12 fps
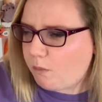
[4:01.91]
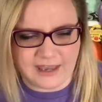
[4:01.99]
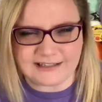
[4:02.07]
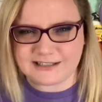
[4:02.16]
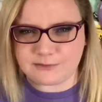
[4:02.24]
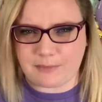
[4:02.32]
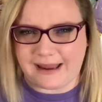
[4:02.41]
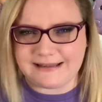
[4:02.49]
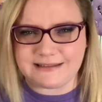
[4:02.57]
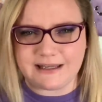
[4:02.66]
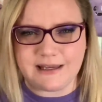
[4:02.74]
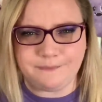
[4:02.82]
It's
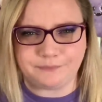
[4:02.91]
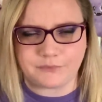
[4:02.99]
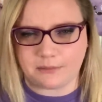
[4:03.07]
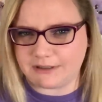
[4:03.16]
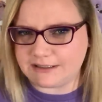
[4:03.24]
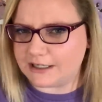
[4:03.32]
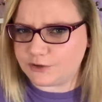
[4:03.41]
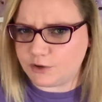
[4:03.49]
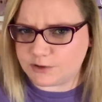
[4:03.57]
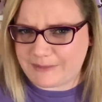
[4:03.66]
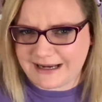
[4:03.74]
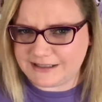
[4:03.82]
spicy, but it's not too
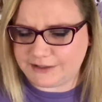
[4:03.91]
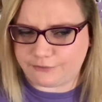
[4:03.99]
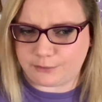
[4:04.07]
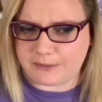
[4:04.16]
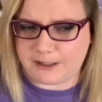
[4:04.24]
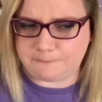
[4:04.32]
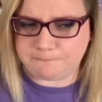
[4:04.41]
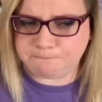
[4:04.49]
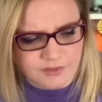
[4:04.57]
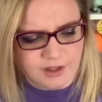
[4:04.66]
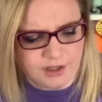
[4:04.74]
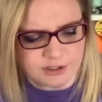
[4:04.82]
spicy for me.
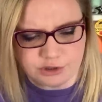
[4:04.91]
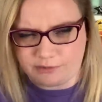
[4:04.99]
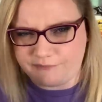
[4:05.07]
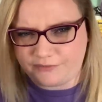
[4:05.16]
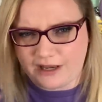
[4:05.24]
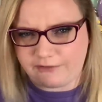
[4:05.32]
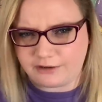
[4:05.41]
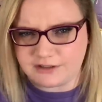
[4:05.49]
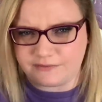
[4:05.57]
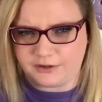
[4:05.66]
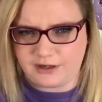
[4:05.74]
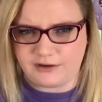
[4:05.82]
The shrimp flavor is
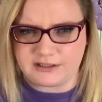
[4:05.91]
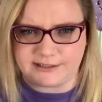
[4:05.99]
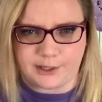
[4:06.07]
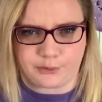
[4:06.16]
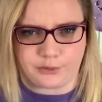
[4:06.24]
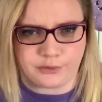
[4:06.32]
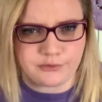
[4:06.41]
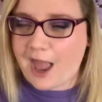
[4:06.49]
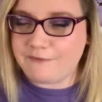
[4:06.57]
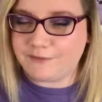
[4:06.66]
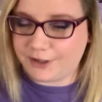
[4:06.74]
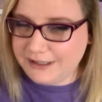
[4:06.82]
very subtle.
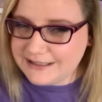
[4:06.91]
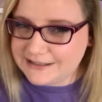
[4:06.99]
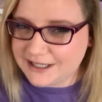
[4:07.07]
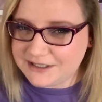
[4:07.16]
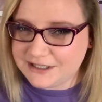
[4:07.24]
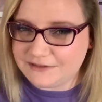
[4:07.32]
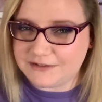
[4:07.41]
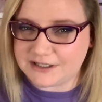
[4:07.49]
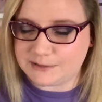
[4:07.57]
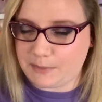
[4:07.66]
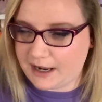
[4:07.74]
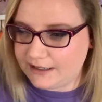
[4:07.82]
I'm very sensitive to
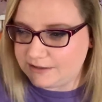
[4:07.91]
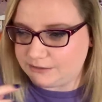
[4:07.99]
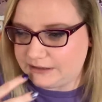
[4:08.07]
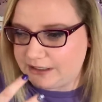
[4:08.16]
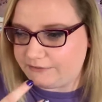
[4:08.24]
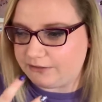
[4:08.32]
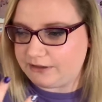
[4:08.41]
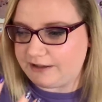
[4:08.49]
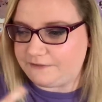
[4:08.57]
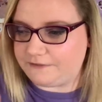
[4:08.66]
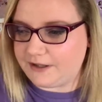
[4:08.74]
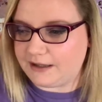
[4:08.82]
spice, so I definitely
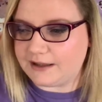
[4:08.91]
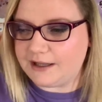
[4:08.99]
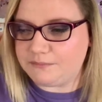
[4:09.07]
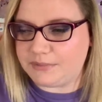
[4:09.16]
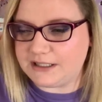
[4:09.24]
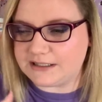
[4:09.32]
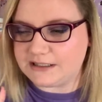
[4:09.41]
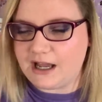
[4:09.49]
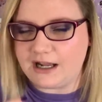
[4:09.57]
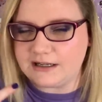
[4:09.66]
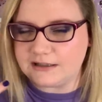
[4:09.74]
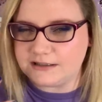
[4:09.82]
feel it, but it's
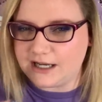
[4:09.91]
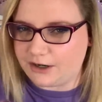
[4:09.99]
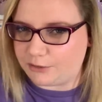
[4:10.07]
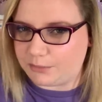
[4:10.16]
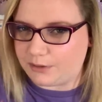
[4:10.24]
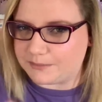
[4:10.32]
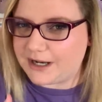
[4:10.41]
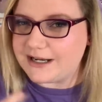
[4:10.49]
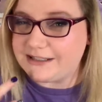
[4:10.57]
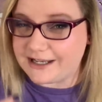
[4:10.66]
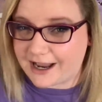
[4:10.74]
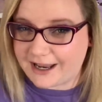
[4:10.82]
not terrible. I'm
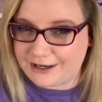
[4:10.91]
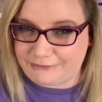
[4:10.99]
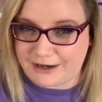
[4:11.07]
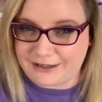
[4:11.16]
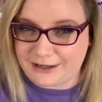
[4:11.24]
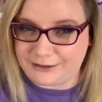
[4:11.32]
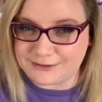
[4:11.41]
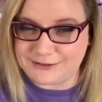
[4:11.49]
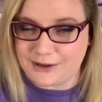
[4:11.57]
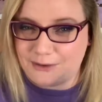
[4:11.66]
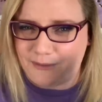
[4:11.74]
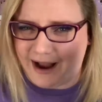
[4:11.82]
not dying right now.
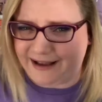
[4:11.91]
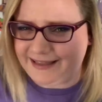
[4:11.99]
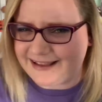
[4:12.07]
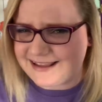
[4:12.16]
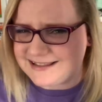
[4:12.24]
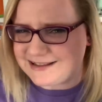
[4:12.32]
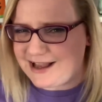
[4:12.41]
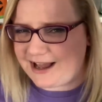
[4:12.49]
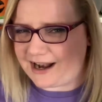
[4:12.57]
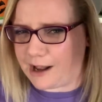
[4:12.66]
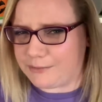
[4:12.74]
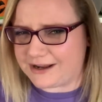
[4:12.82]
So I like these a lot.
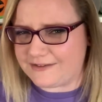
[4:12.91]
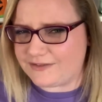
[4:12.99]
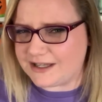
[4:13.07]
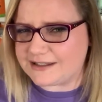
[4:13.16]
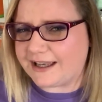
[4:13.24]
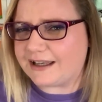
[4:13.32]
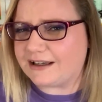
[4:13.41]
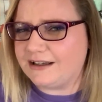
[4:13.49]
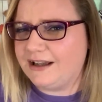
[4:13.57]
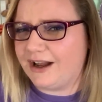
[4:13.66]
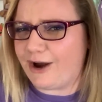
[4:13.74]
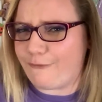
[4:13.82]
I will give these like
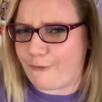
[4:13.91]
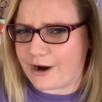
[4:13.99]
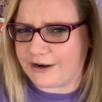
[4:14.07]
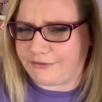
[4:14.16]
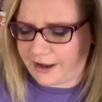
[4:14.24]
a 4 out of